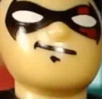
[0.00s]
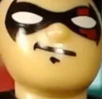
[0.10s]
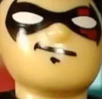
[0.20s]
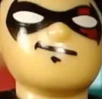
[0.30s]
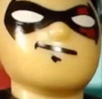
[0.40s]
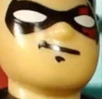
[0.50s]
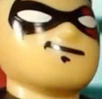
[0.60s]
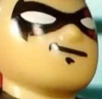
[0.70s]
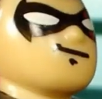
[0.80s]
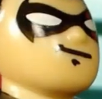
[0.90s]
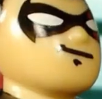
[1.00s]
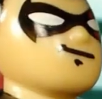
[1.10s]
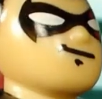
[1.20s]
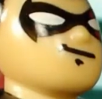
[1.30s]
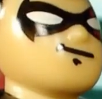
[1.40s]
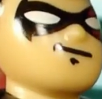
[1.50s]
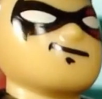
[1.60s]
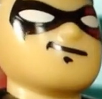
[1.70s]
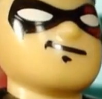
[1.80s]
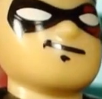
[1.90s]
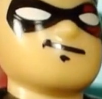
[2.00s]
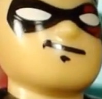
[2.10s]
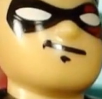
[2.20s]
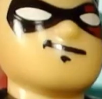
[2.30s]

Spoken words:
(no one is talking)